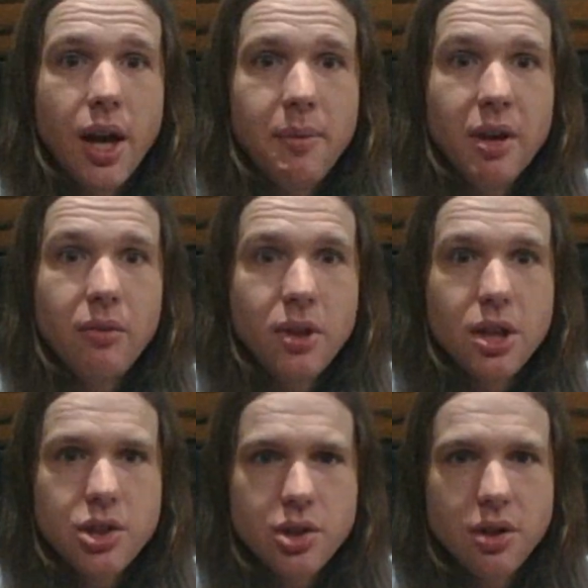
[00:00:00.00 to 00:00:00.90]
I'm not
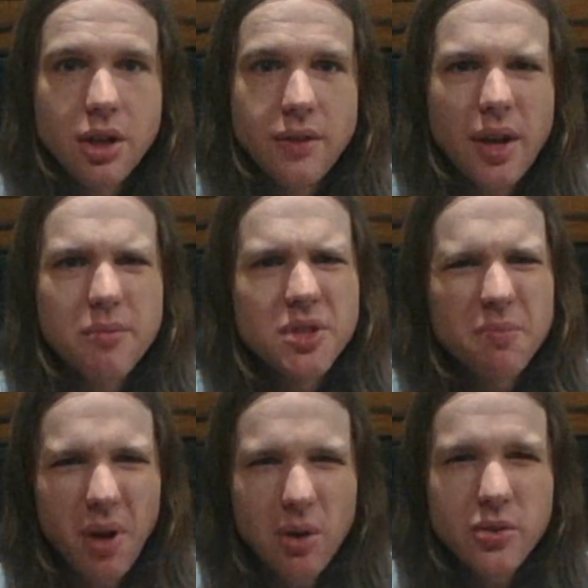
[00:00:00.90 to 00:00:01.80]
really sure if I'm
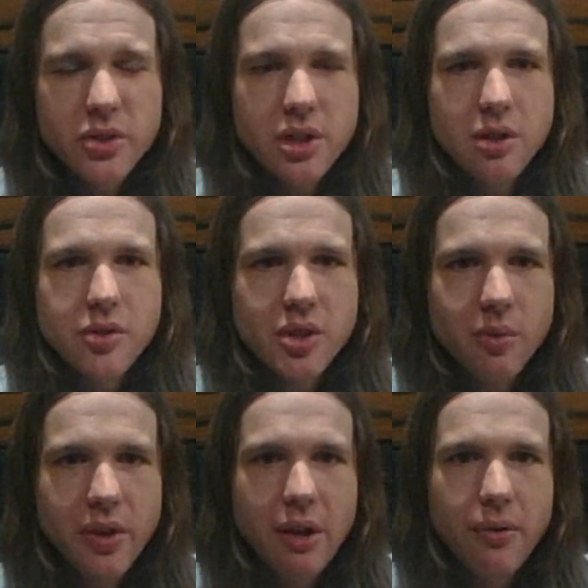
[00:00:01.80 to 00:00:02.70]
supposed to use it
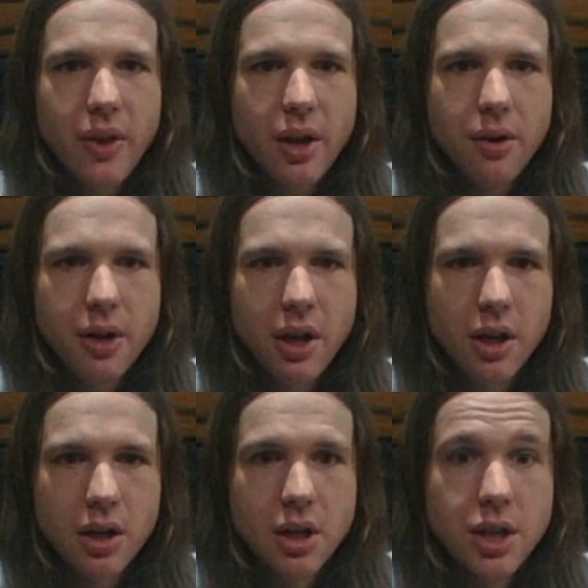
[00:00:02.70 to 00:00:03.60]
without that or
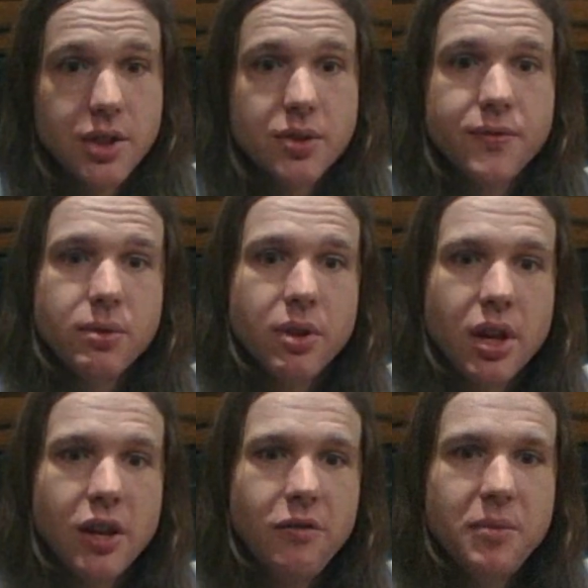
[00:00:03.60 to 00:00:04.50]
not. So if you could
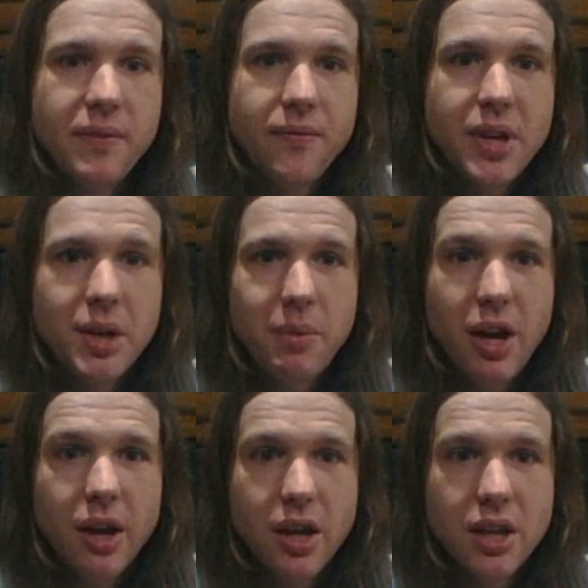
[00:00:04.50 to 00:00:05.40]
give me
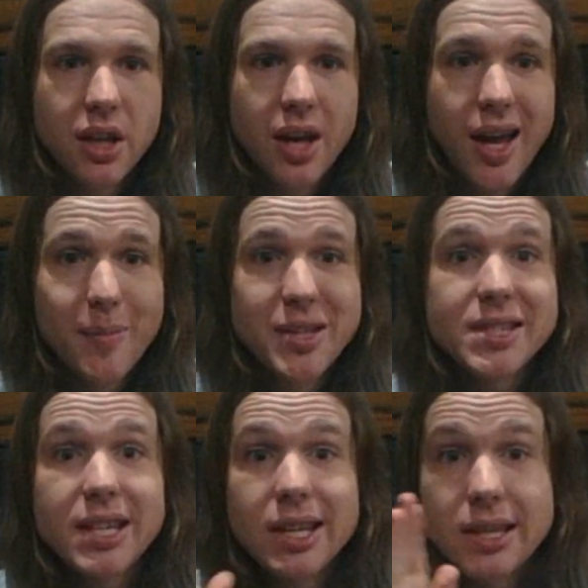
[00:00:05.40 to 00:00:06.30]
feedback in the
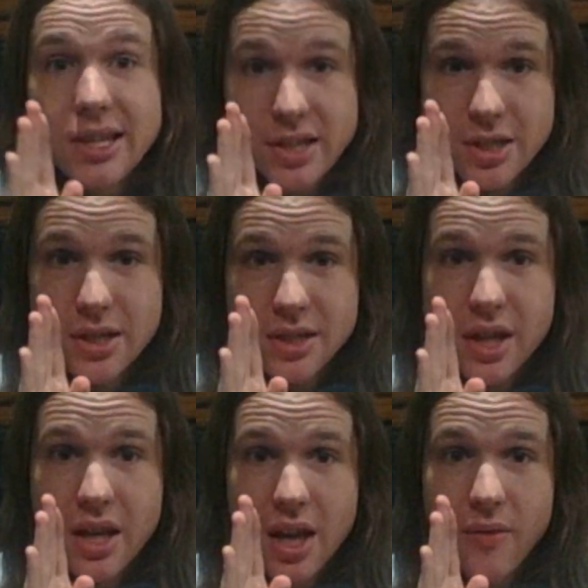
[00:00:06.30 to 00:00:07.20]
comments in addition to
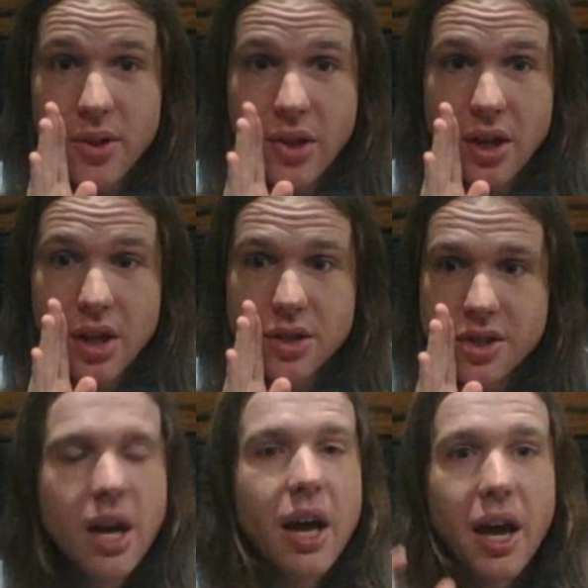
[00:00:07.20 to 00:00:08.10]
saying everything else,
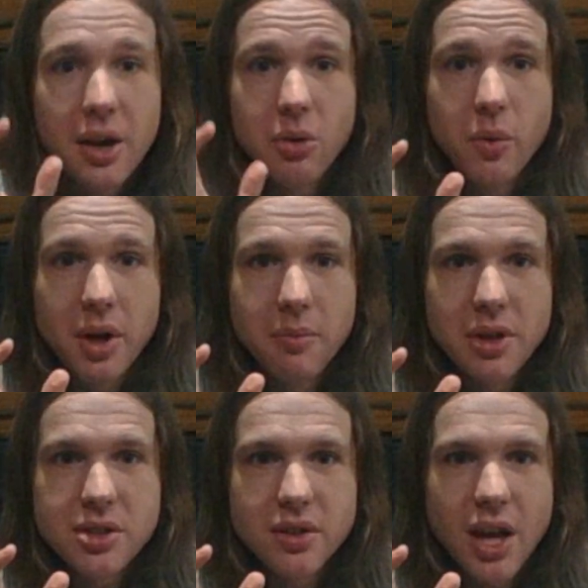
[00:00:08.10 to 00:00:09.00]
I don't want a
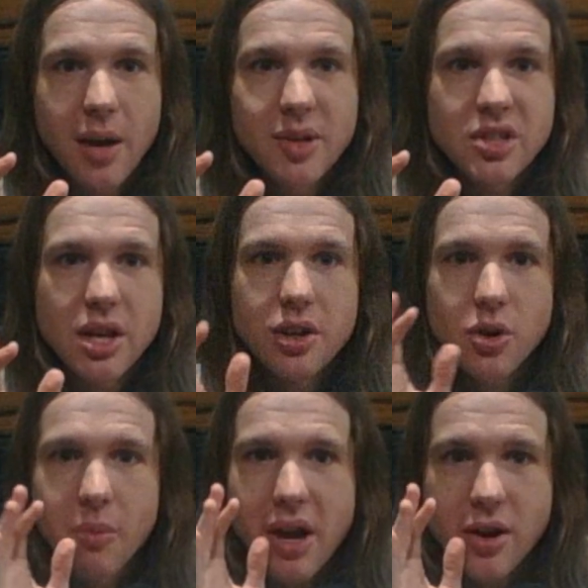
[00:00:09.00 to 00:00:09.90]
bunch of comments saying,
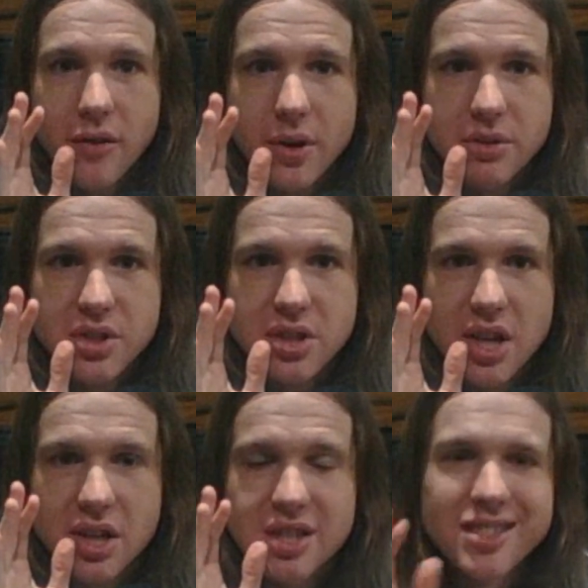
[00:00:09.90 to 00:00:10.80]
your microphone
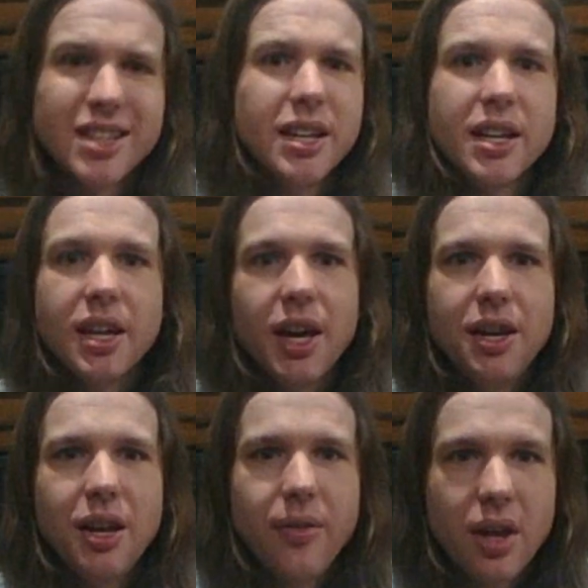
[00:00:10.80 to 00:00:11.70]
stinks, and
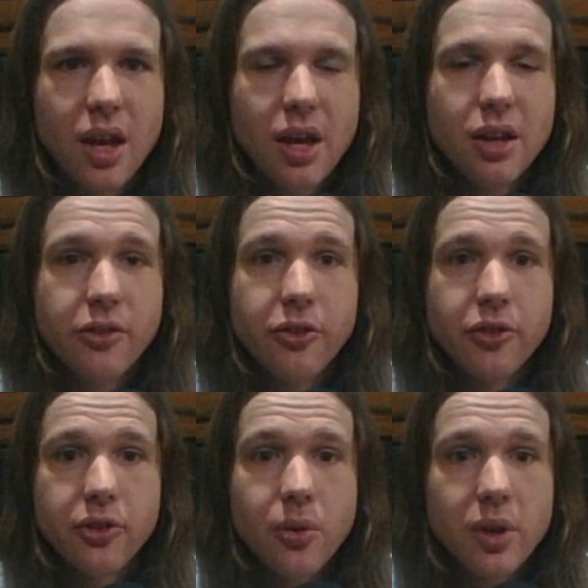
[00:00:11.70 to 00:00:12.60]
nothing else.
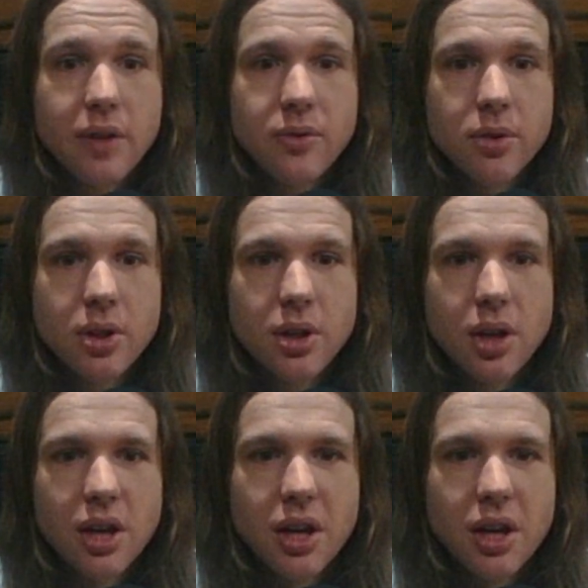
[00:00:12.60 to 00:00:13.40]
So if you could